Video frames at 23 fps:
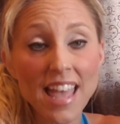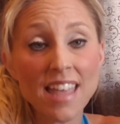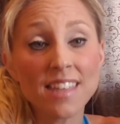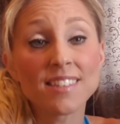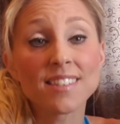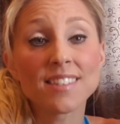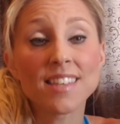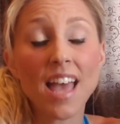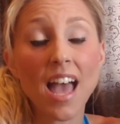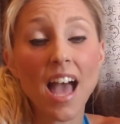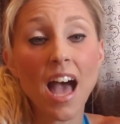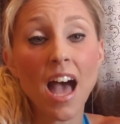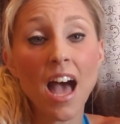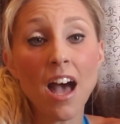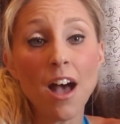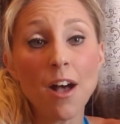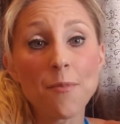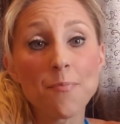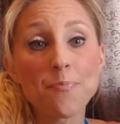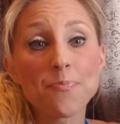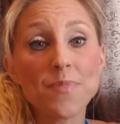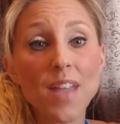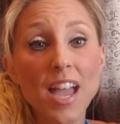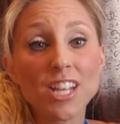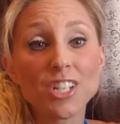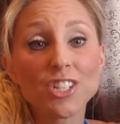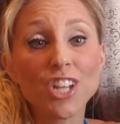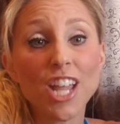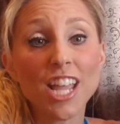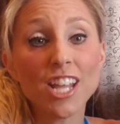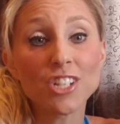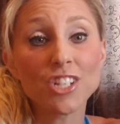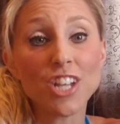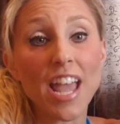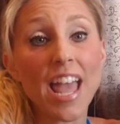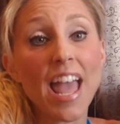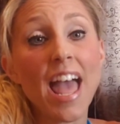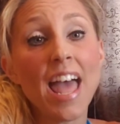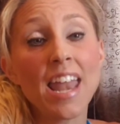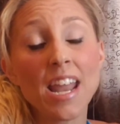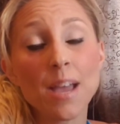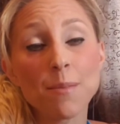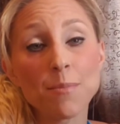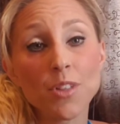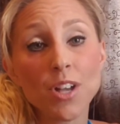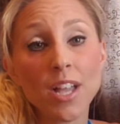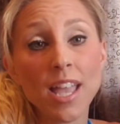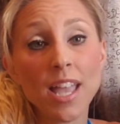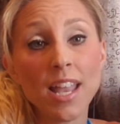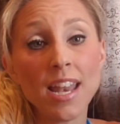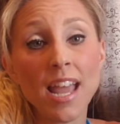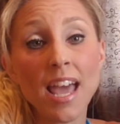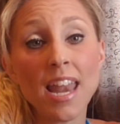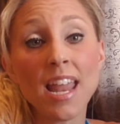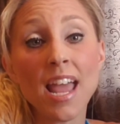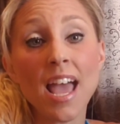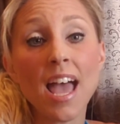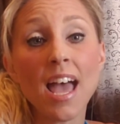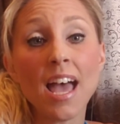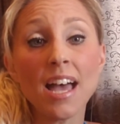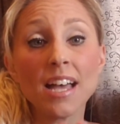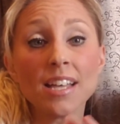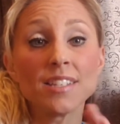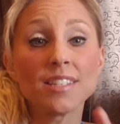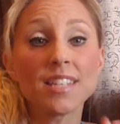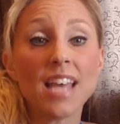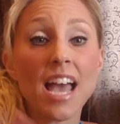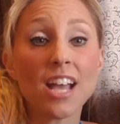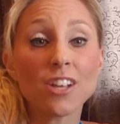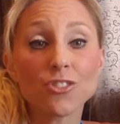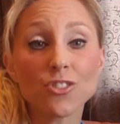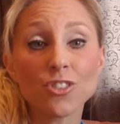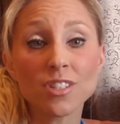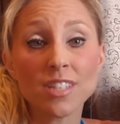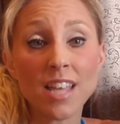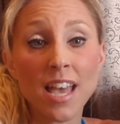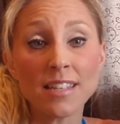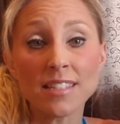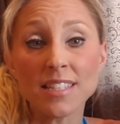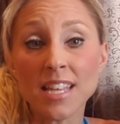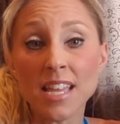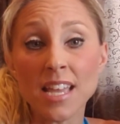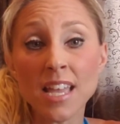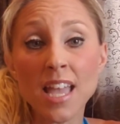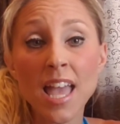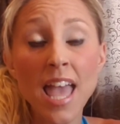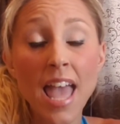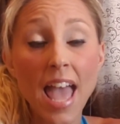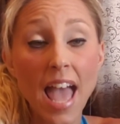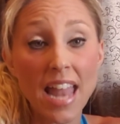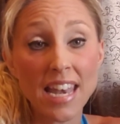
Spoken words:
As I change it, and I'm looking at it as exercising